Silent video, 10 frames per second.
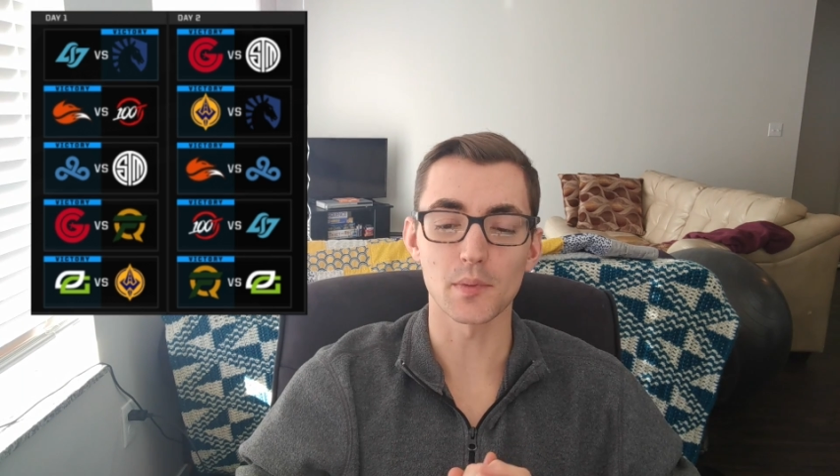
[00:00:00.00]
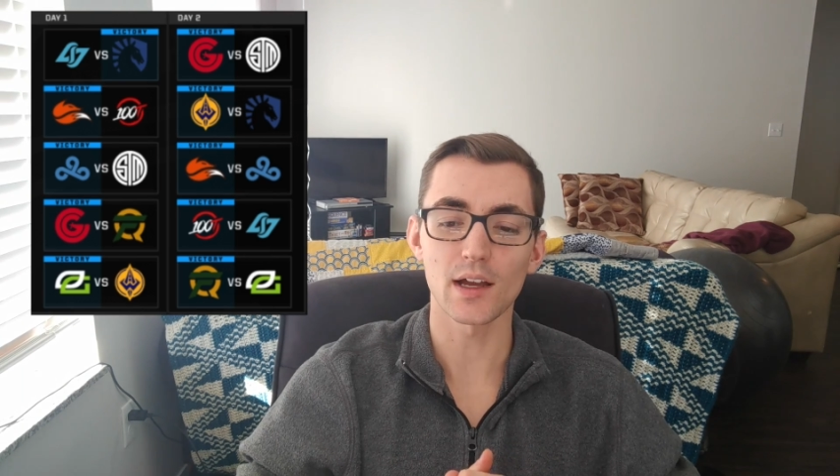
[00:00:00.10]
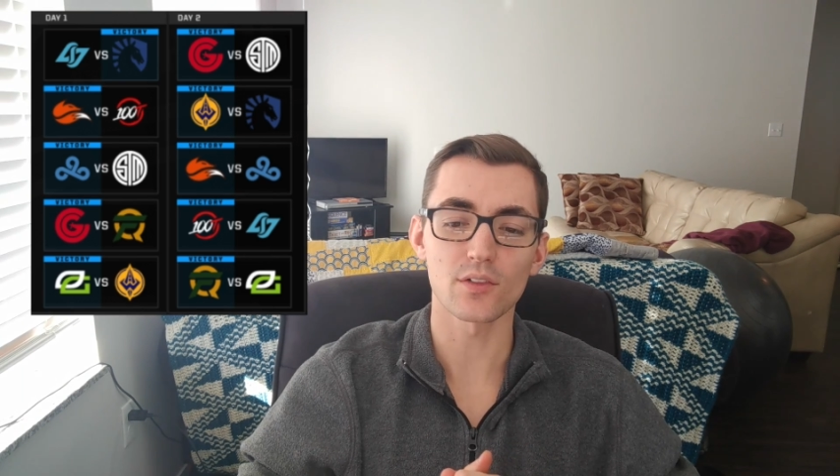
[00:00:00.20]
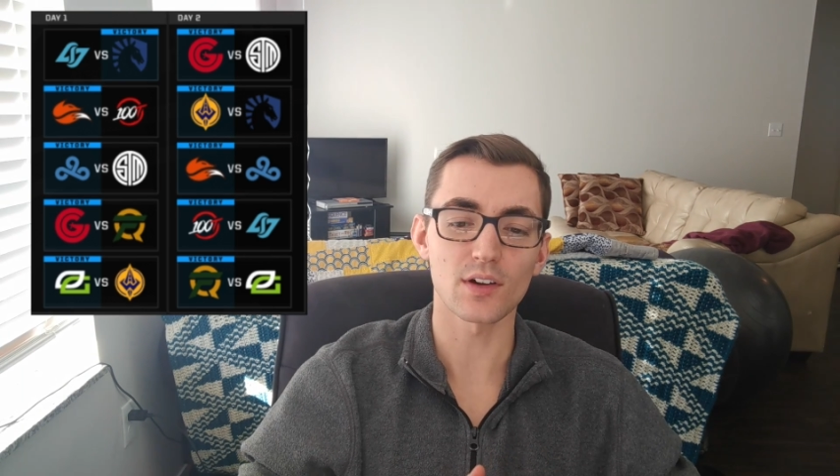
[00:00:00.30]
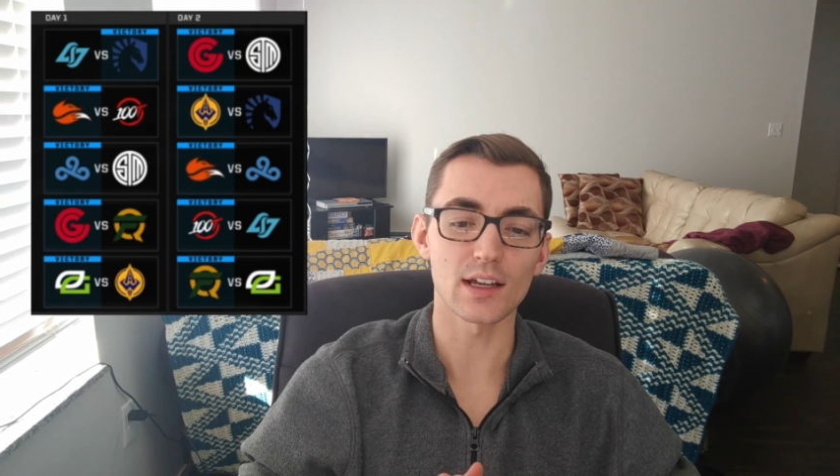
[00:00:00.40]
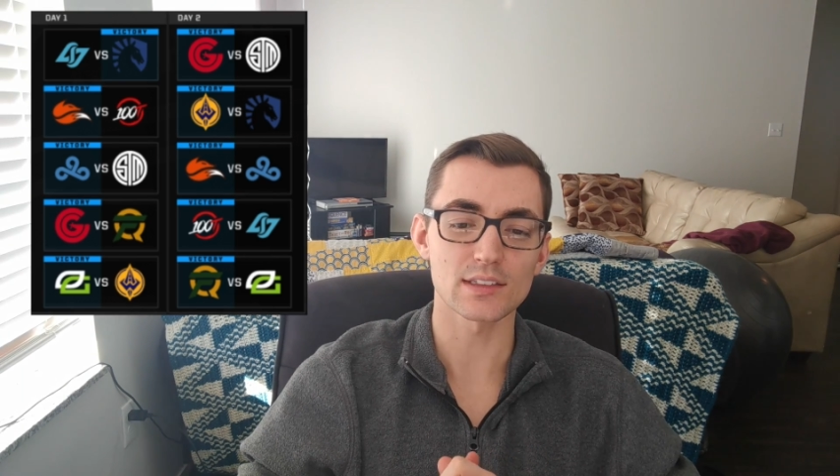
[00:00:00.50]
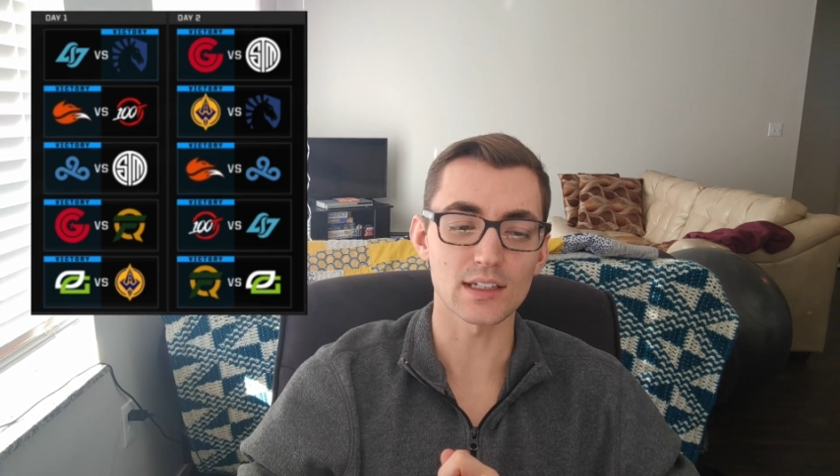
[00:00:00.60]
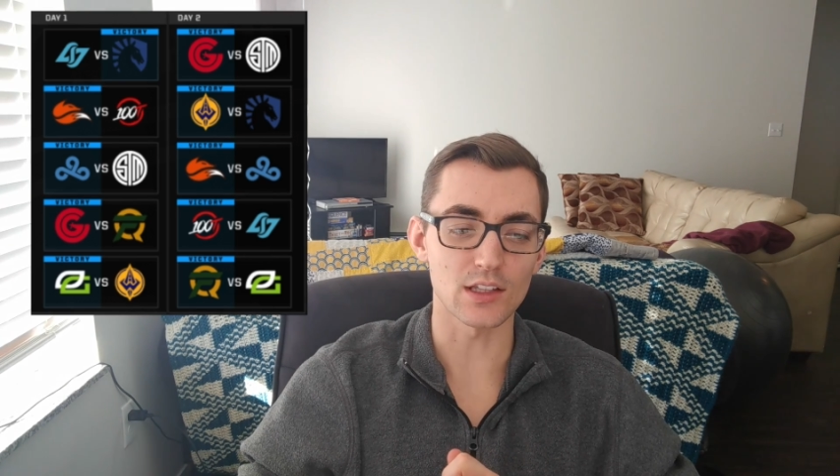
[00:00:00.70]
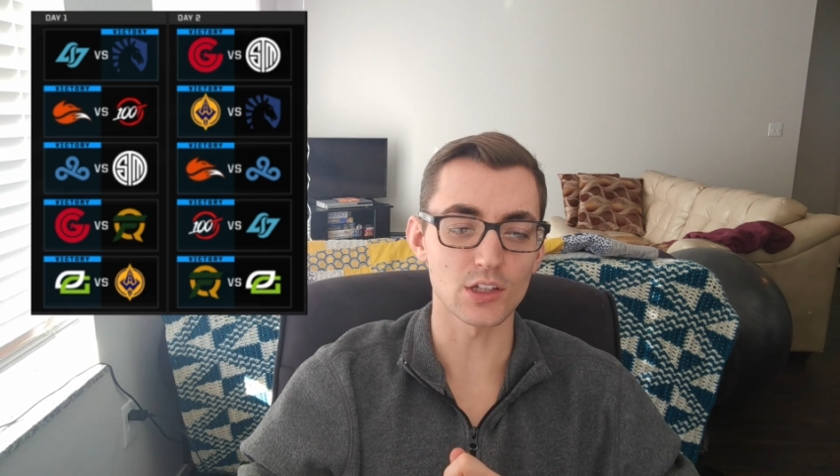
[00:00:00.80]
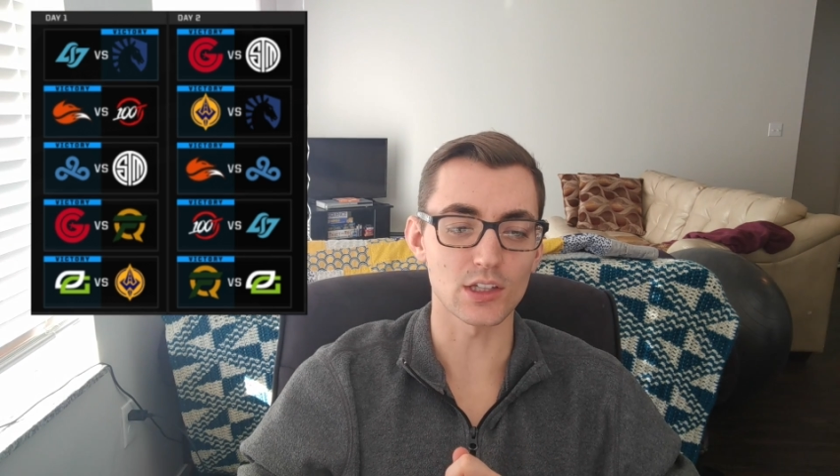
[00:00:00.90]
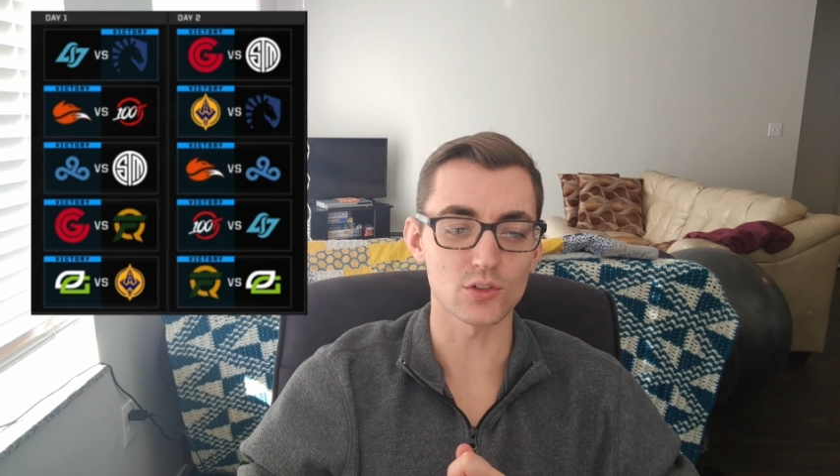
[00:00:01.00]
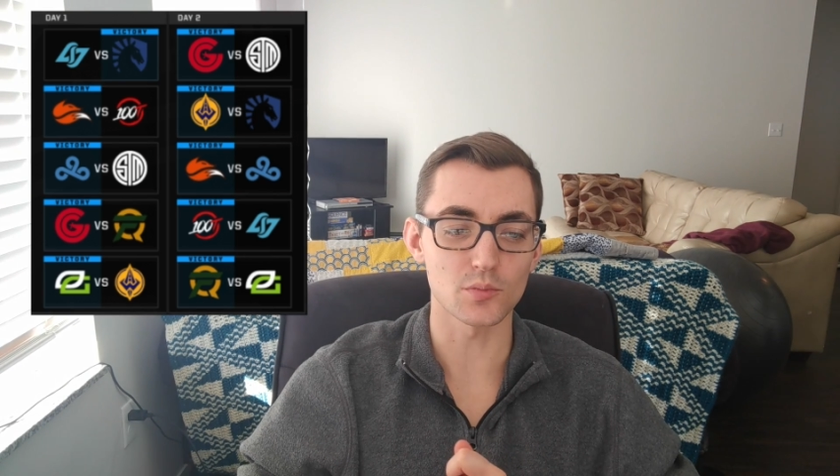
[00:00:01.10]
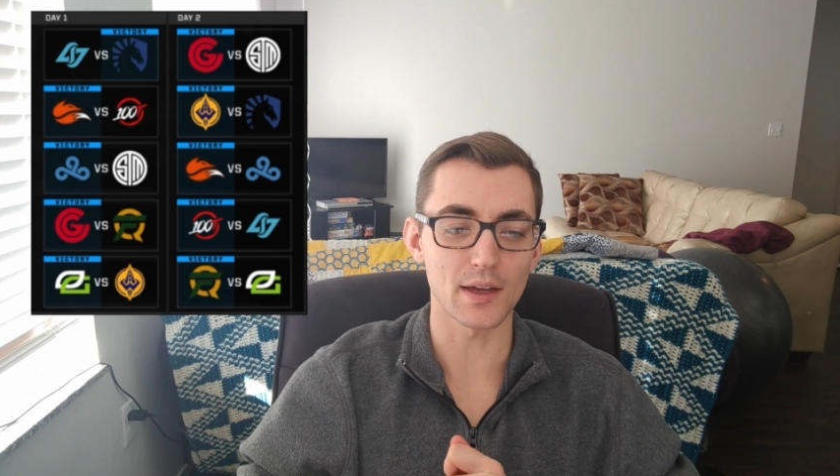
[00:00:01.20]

Biofrost not looking too